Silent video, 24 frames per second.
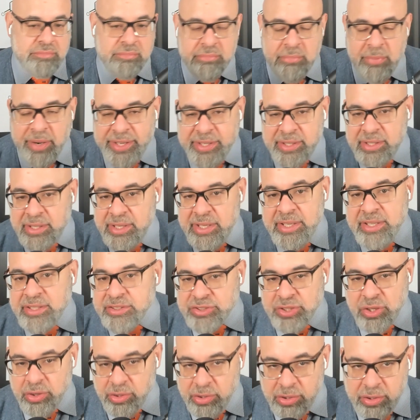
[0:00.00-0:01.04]
my
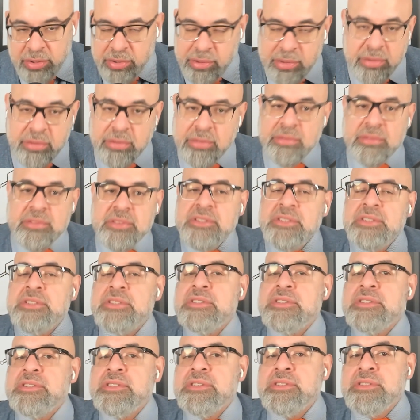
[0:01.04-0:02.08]
knees hurt,
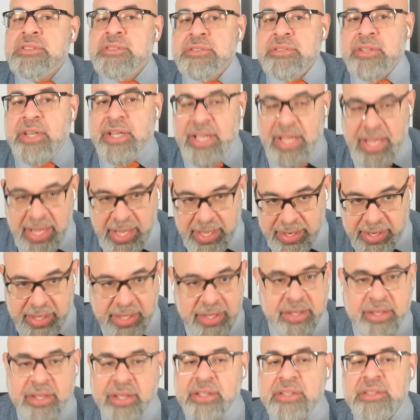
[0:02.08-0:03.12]
right?
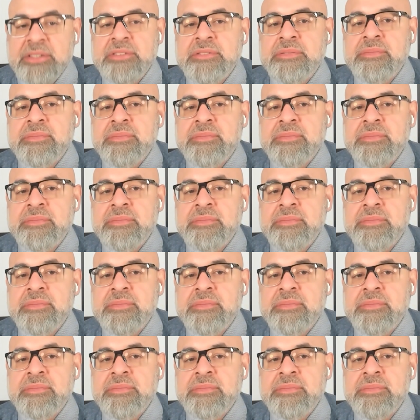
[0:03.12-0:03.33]
Headache.